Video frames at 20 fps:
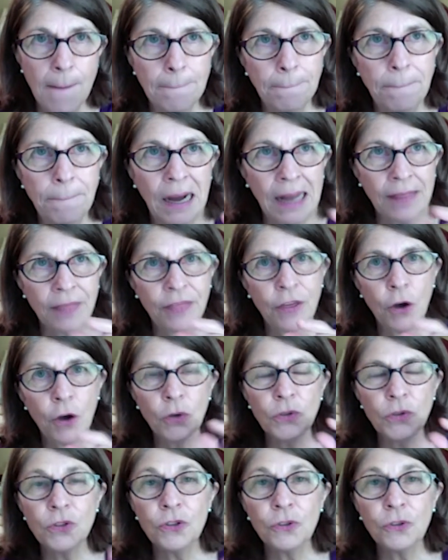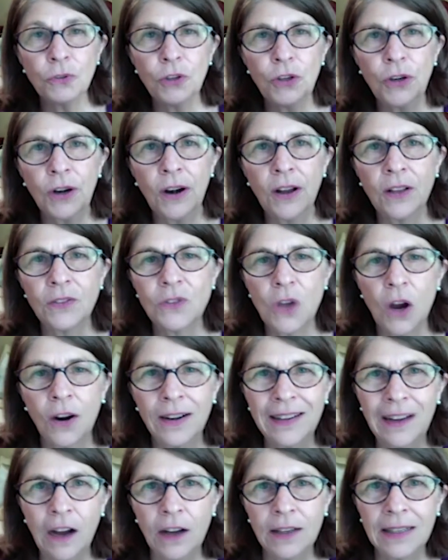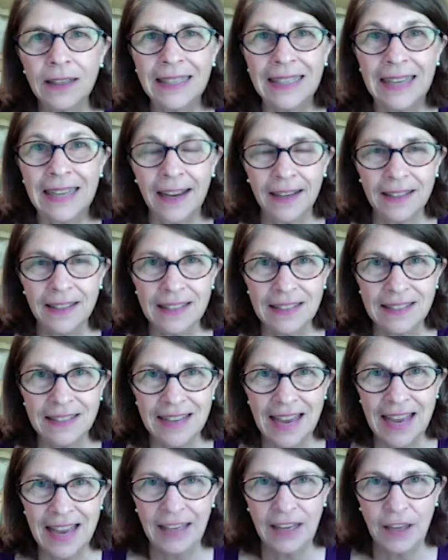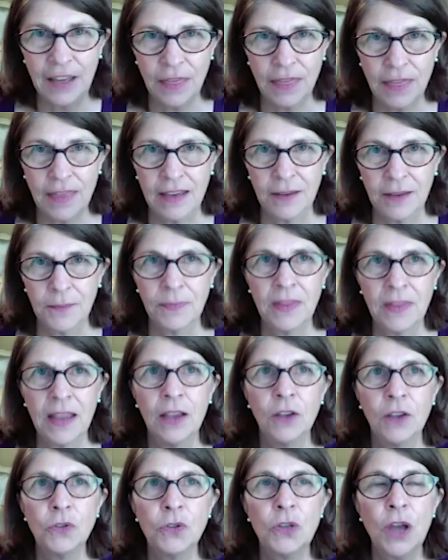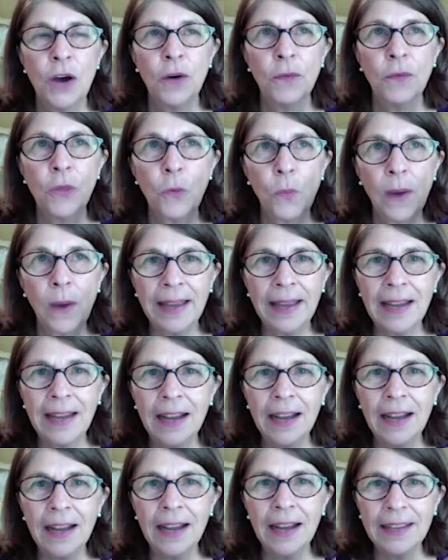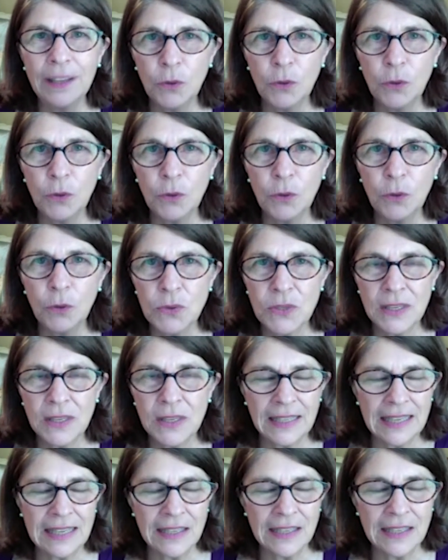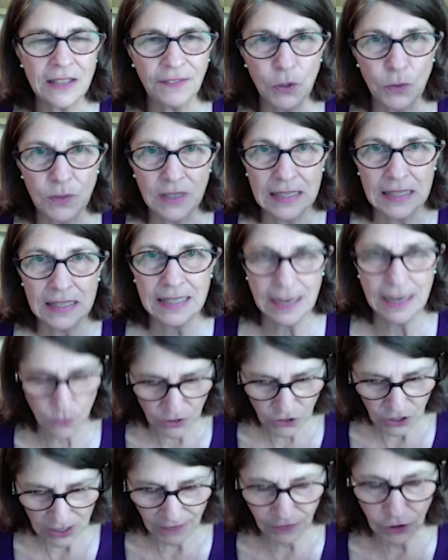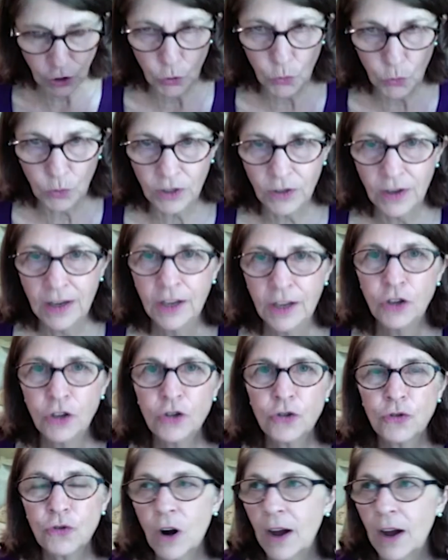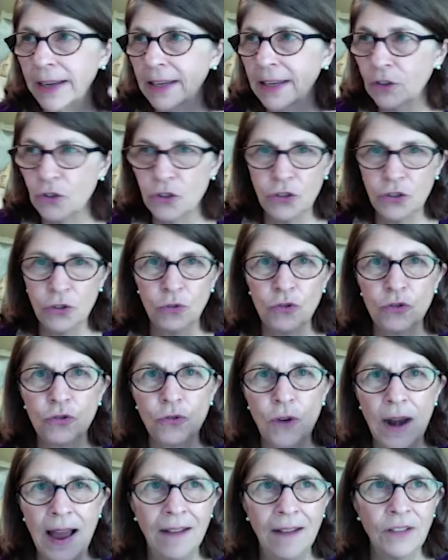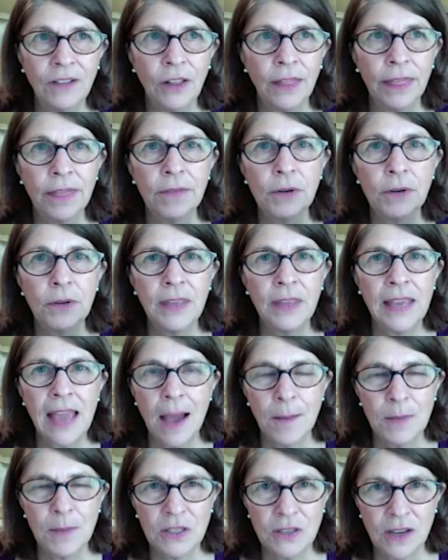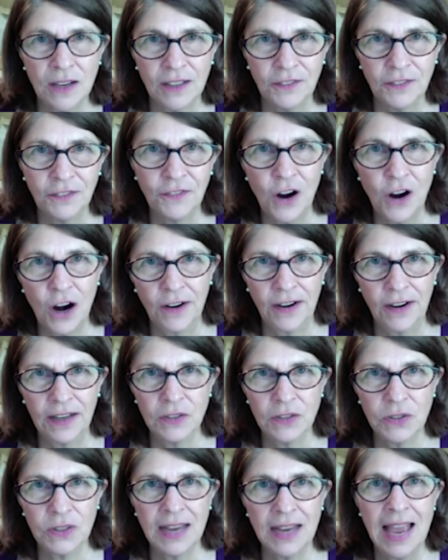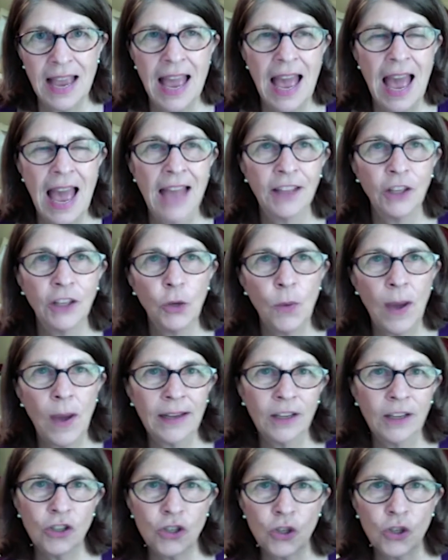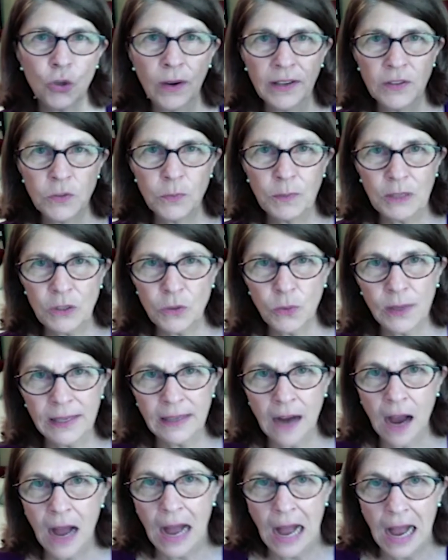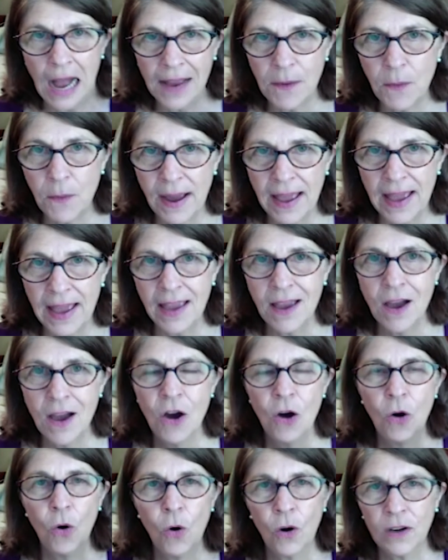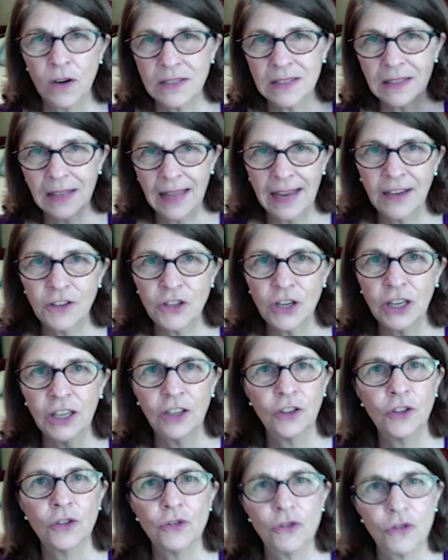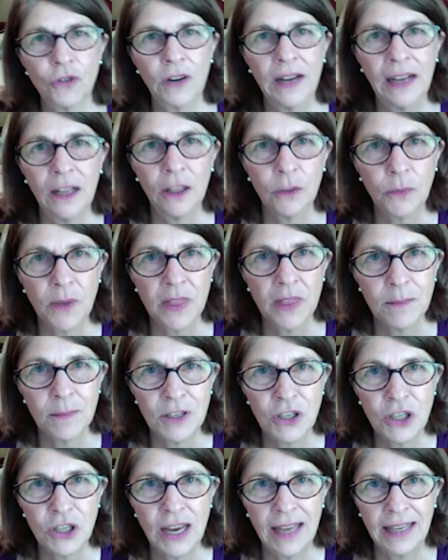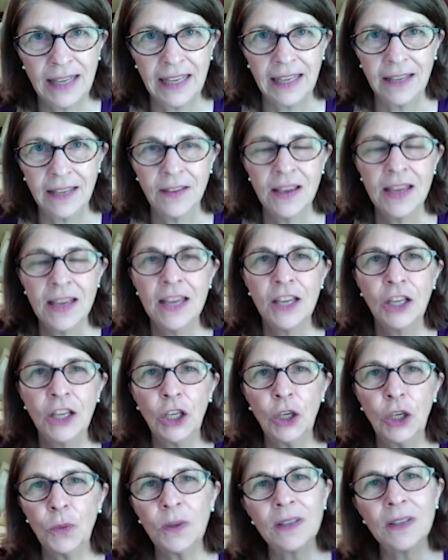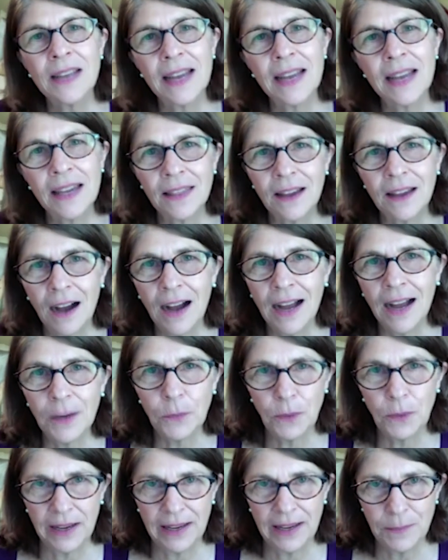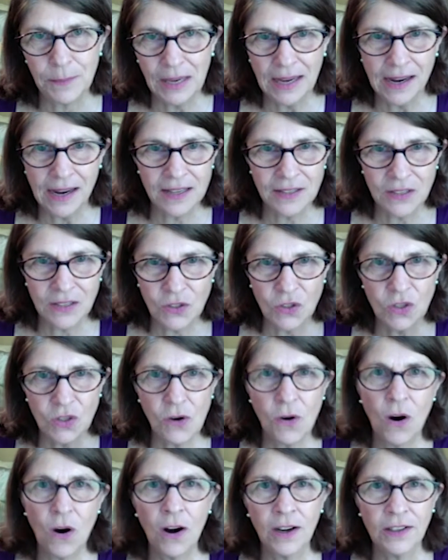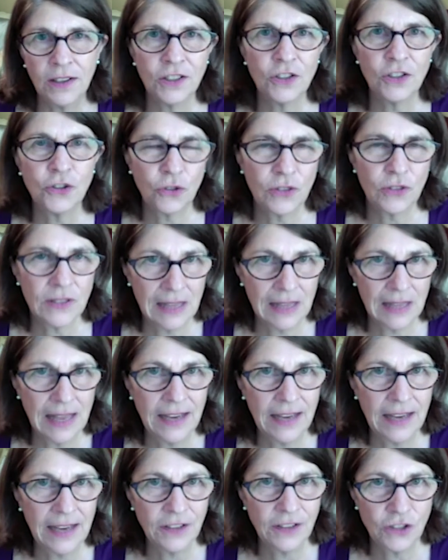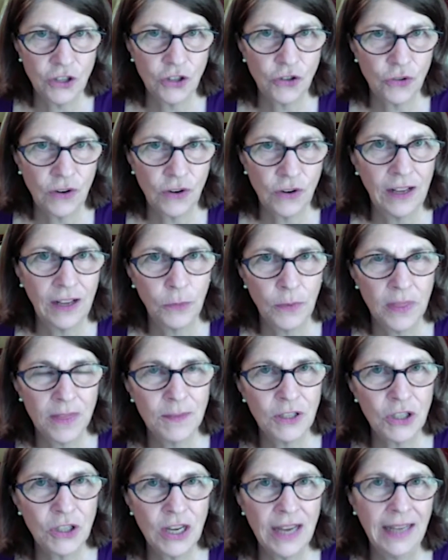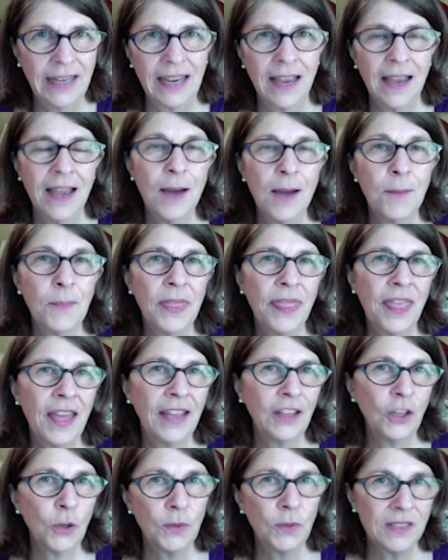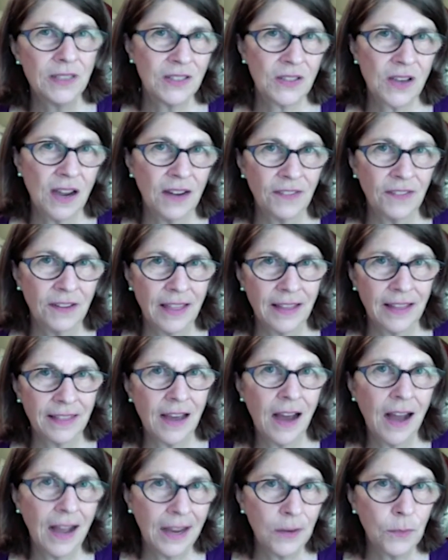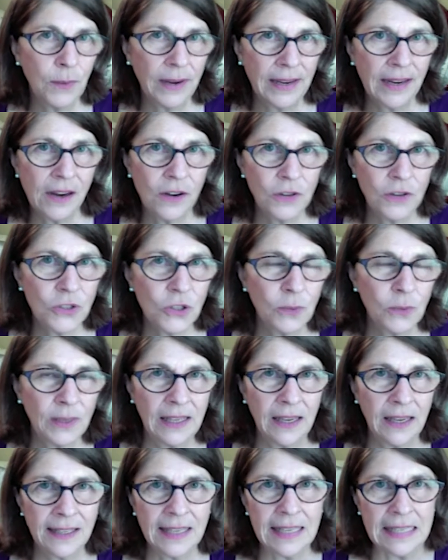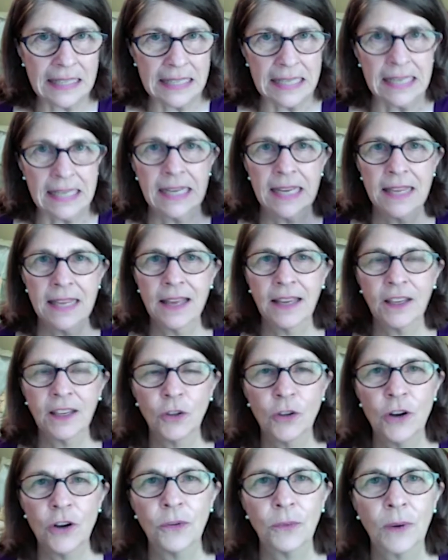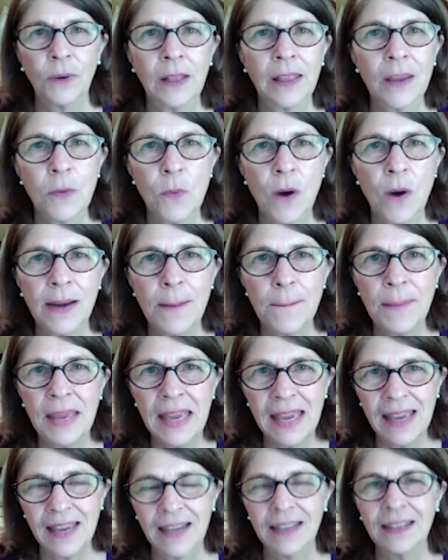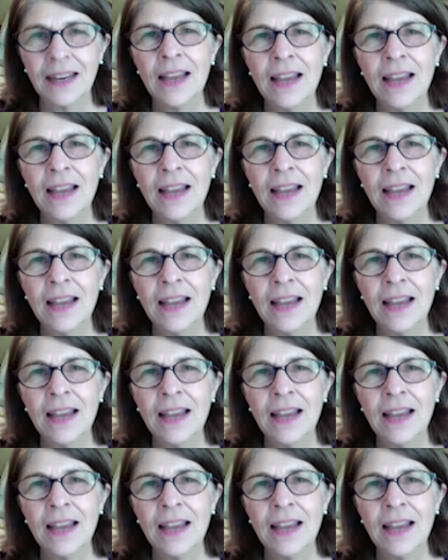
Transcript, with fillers: but those new neurons are not connected to anything. So the way I use it is if you distinguish, if you were trying to travel through the Amazon forest and you had a choice between a highway or slashing a new trail with a machete, you would take the highway because it's so hard to slash a trail with a machete. But then you would discover that the highway goes to a yucky city that you don't really want to be in.